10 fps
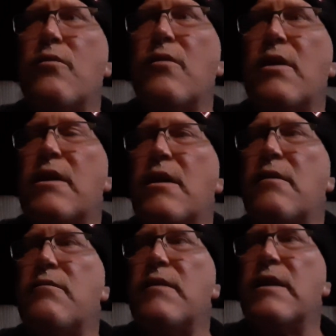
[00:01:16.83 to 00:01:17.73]
And
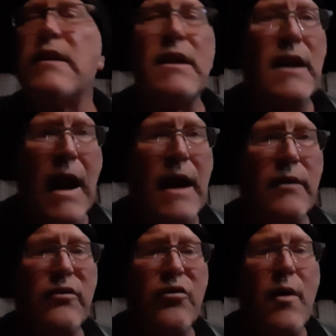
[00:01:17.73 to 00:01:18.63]
at night
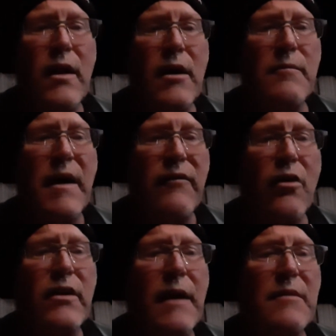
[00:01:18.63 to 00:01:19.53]
it would swell up. I have a
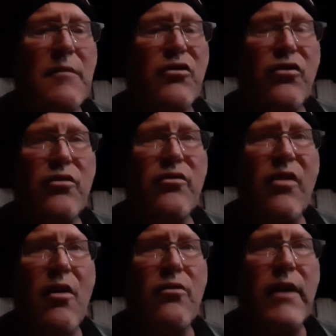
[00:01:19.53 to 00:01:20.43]
hard time getting my shoes
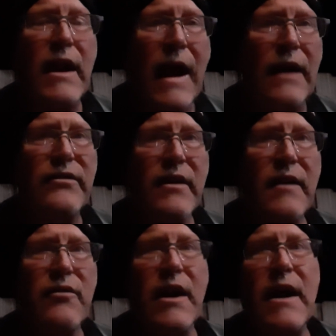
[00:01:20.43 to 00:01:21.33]
on. I'd ice it
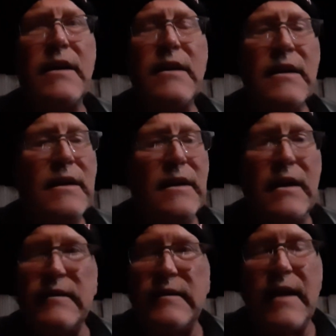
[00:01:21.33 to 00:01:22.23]
every night. And
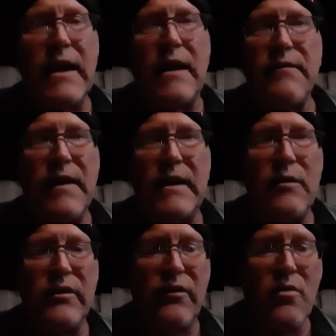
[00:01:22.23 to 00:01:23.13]
I says, I got to find
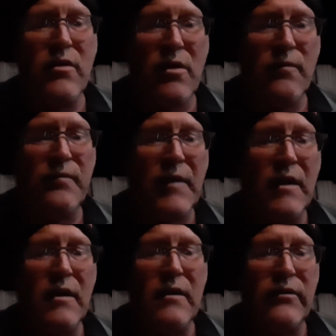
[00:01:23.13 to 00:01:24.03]
out what's going on.
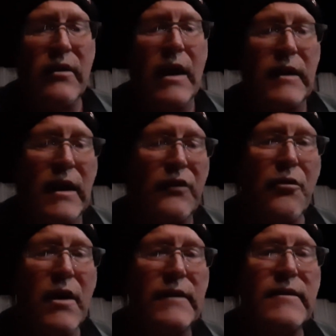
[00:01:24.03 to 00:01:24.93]
So I got the
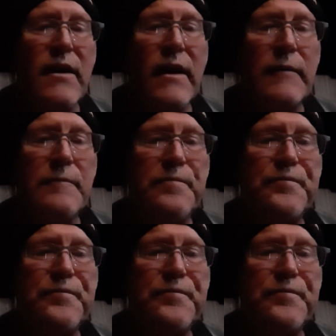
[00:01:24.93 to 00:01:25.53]
x-rays done.